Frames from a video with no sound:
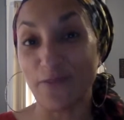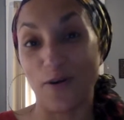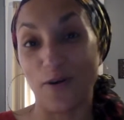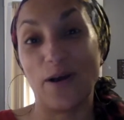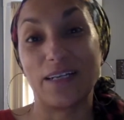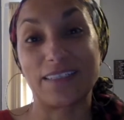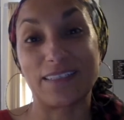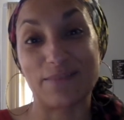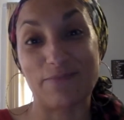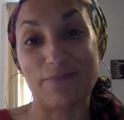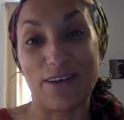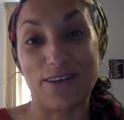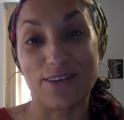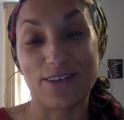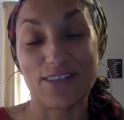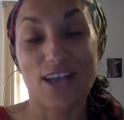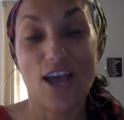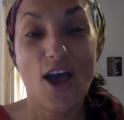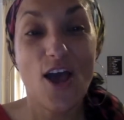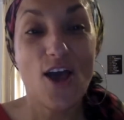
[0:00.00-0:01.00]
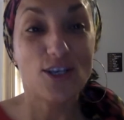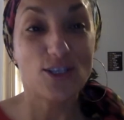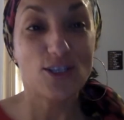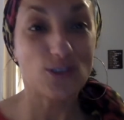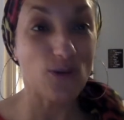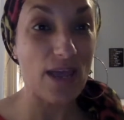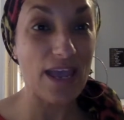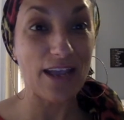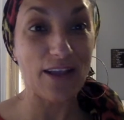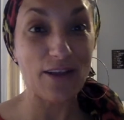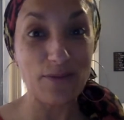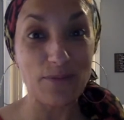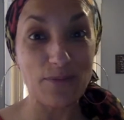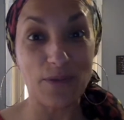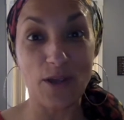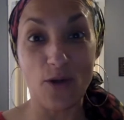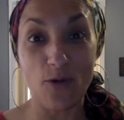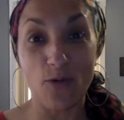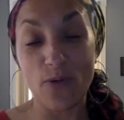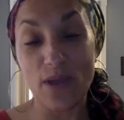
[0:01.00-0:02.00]
voicemails. So it could
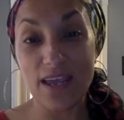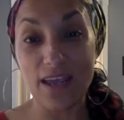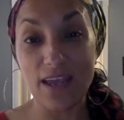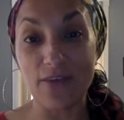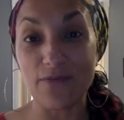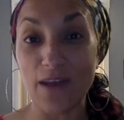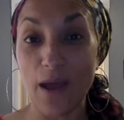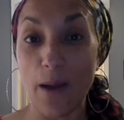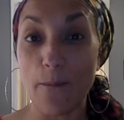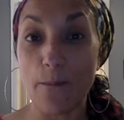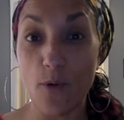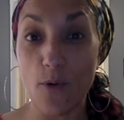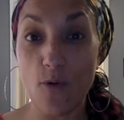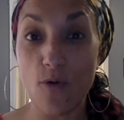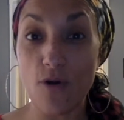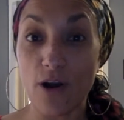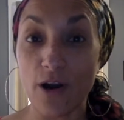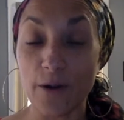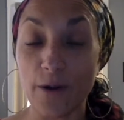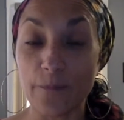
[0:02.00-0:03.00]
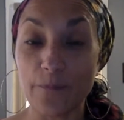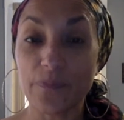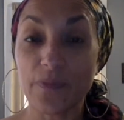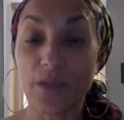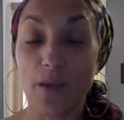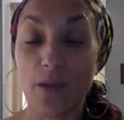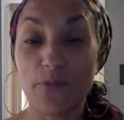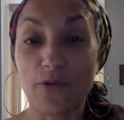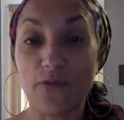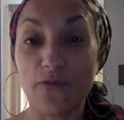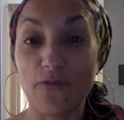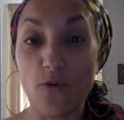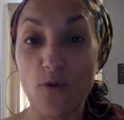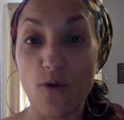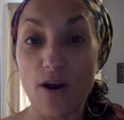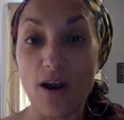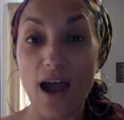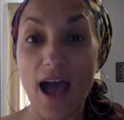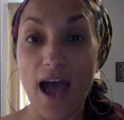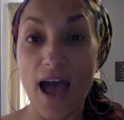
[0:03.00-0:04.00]
be a week, if not more,
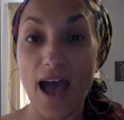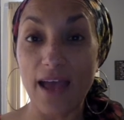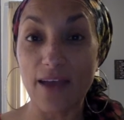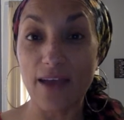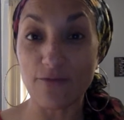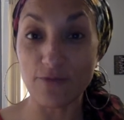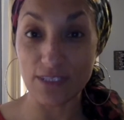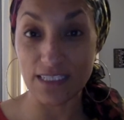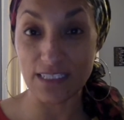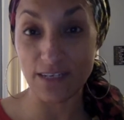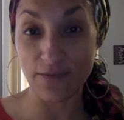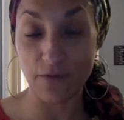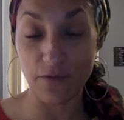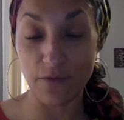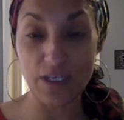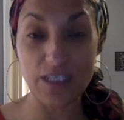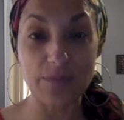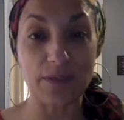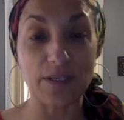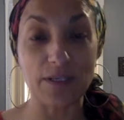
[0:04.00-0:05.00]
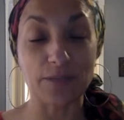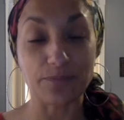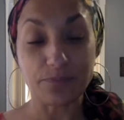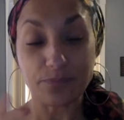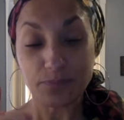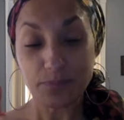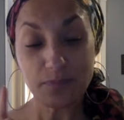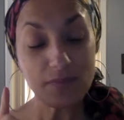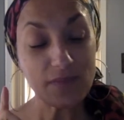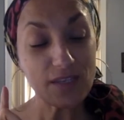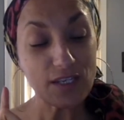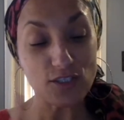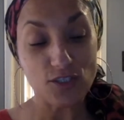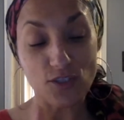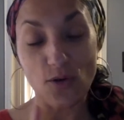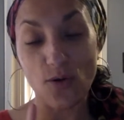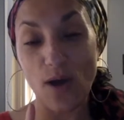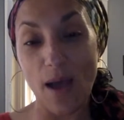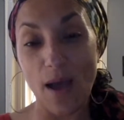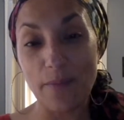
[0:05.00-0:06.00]
before I receive a voicemail.
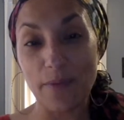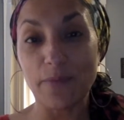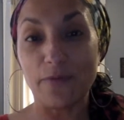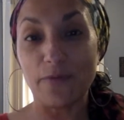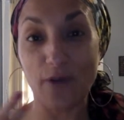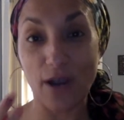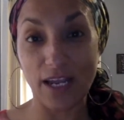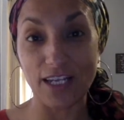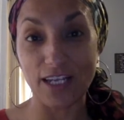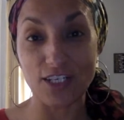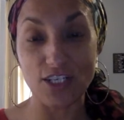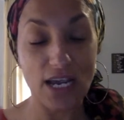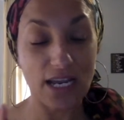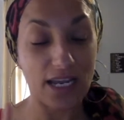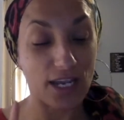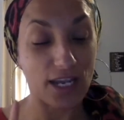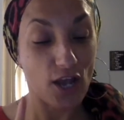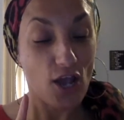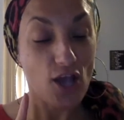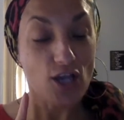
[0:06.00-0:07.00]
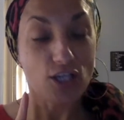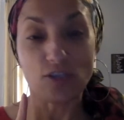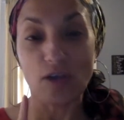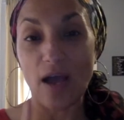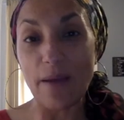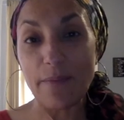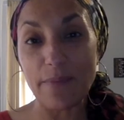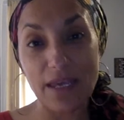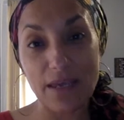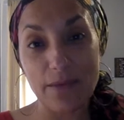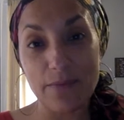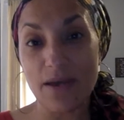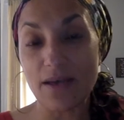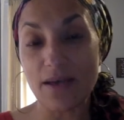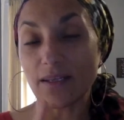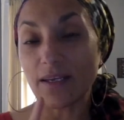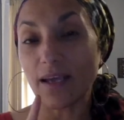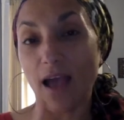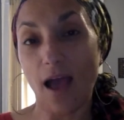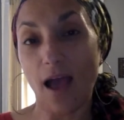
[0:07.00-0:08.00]
So, I mean, before I can check it. So, I'm
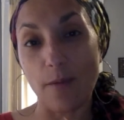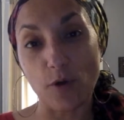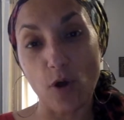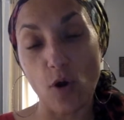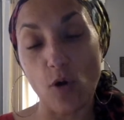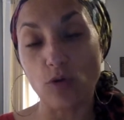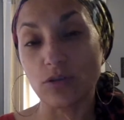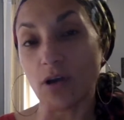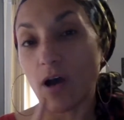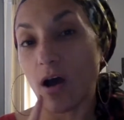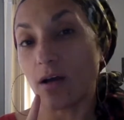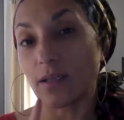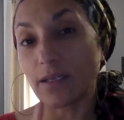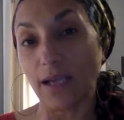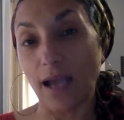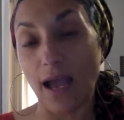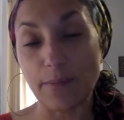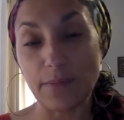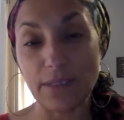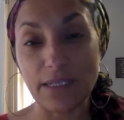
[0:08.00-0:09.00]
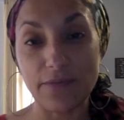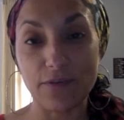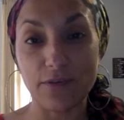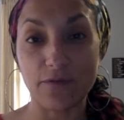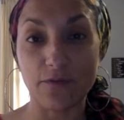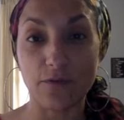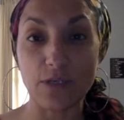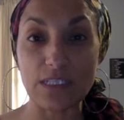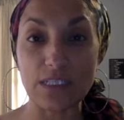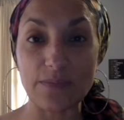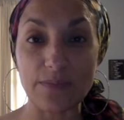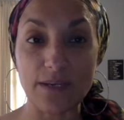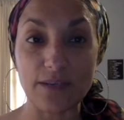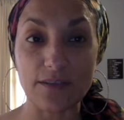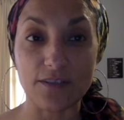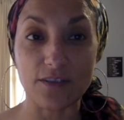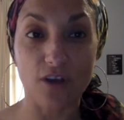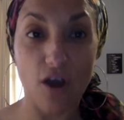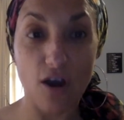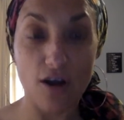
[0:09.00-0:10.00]
emailing, I'm cold calling, I'm leaving
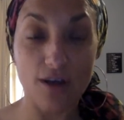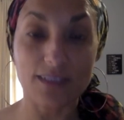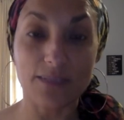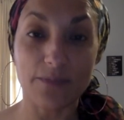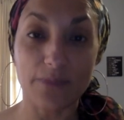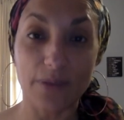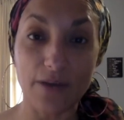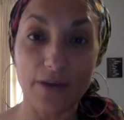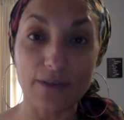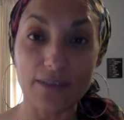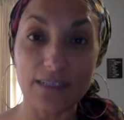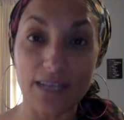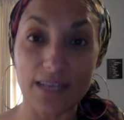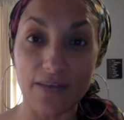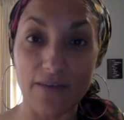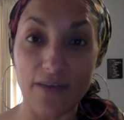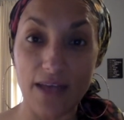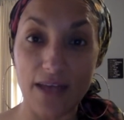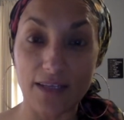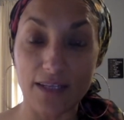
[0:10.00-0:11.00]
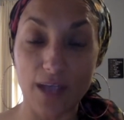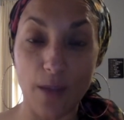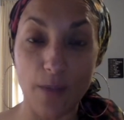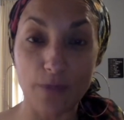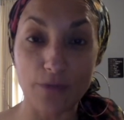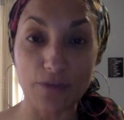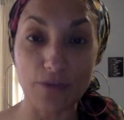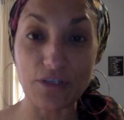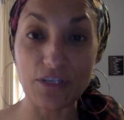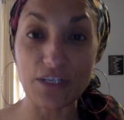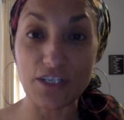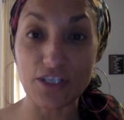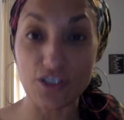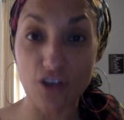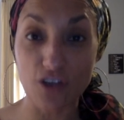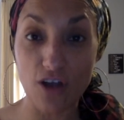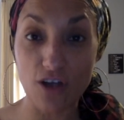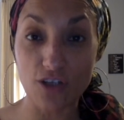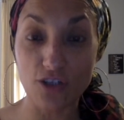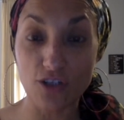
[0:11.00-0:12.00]
voicemails. There are some parents that I've had the opportunity to
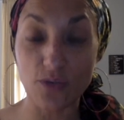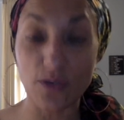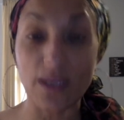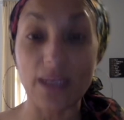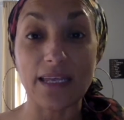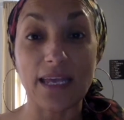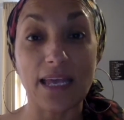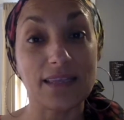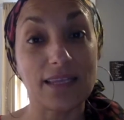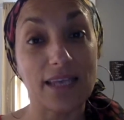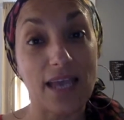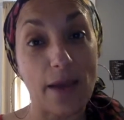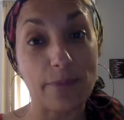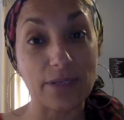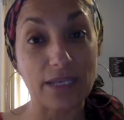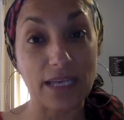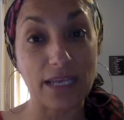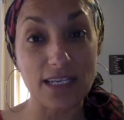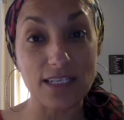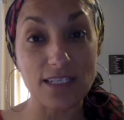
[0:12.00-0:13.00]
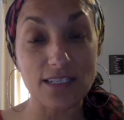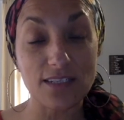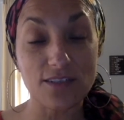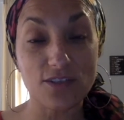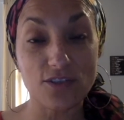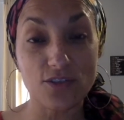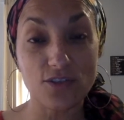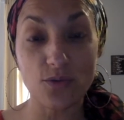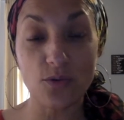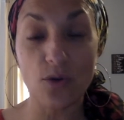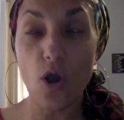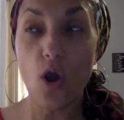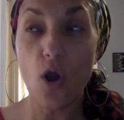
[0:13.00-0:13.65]
talk to and get the applications to,